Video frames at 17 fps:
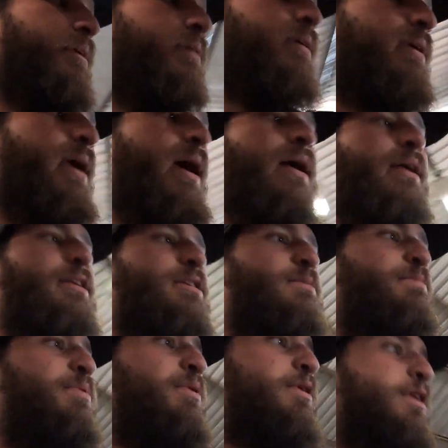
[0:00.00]
yeah,
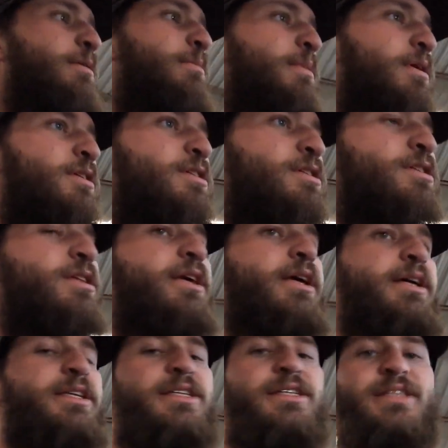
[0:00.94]
that's pretty much
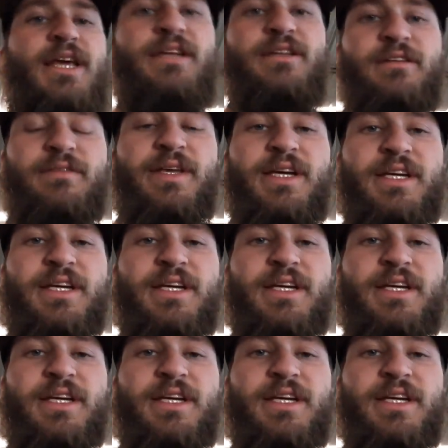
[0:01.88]
the extent of the